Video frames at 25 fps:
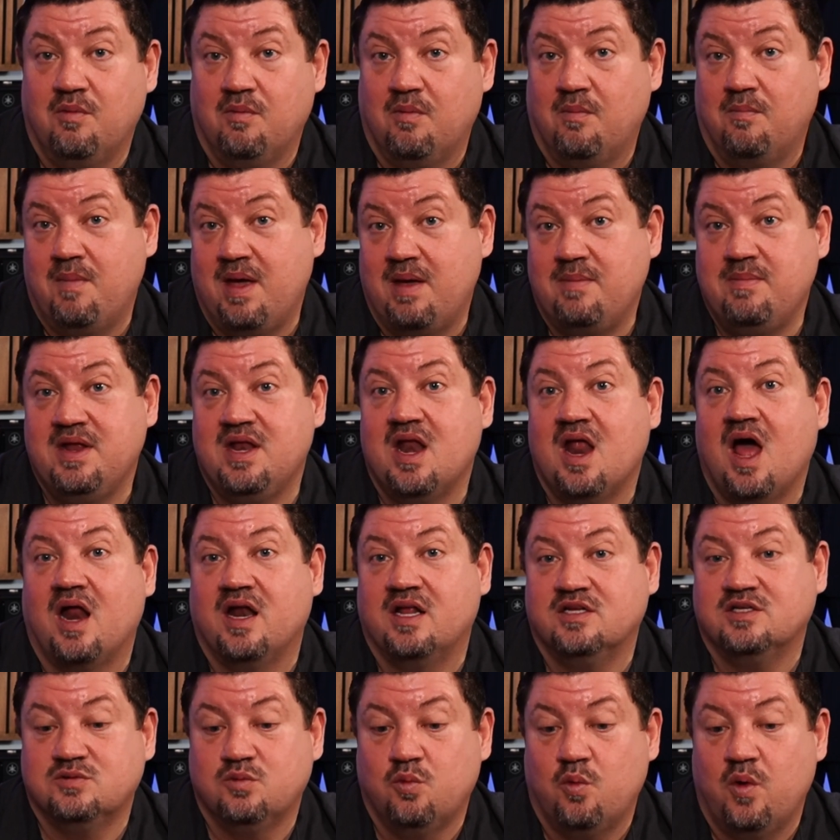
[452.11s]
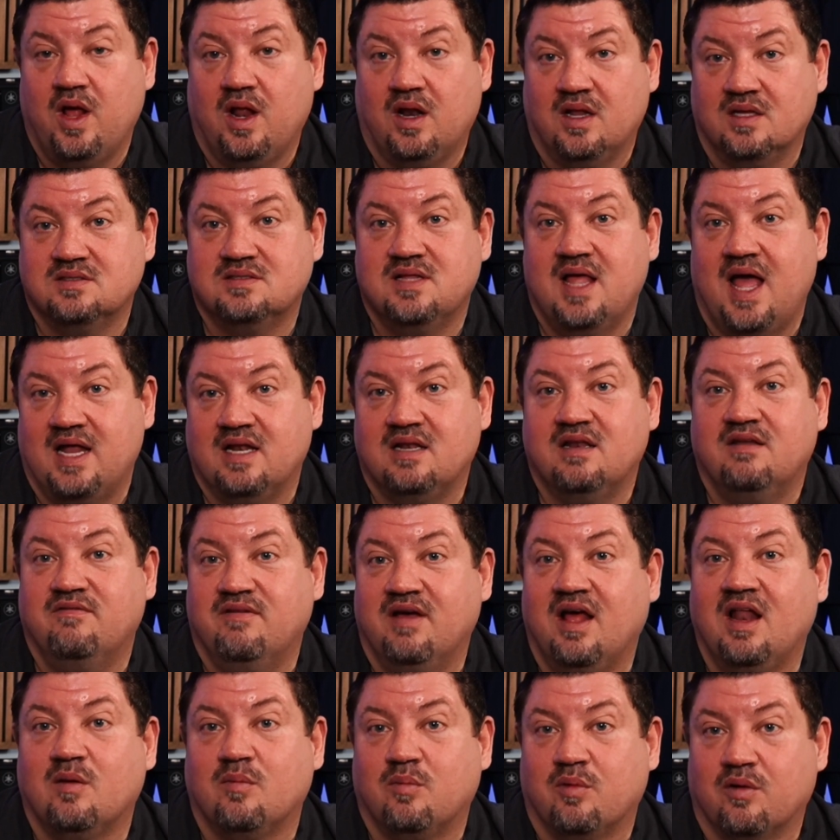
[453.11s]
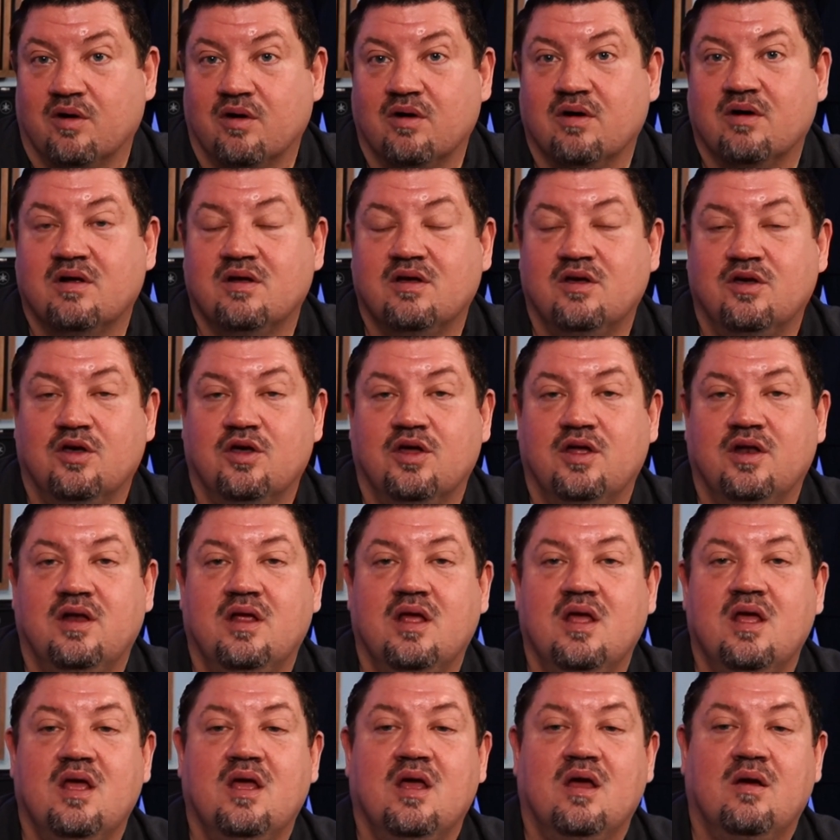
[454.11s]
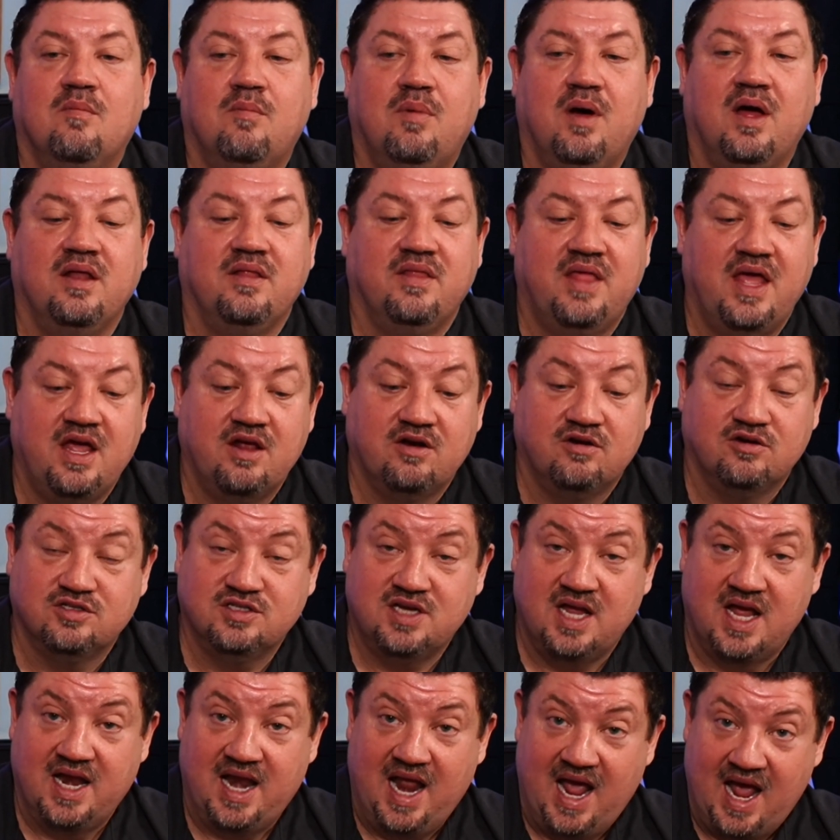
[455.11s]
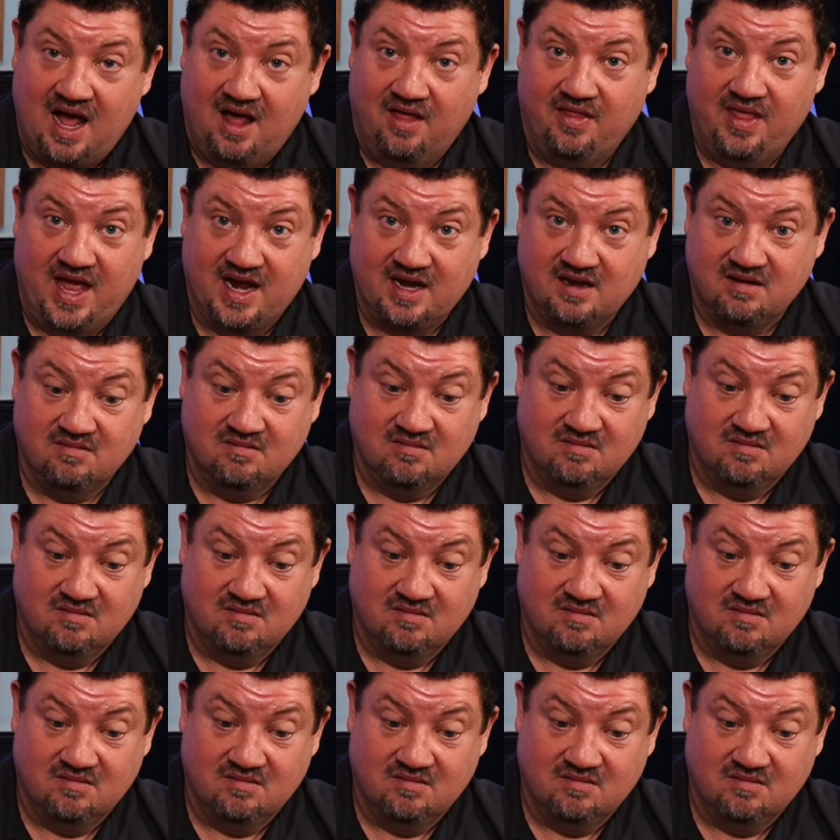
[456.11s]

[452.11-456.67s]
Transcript: Maybe not as well as that developer could, but they understand how that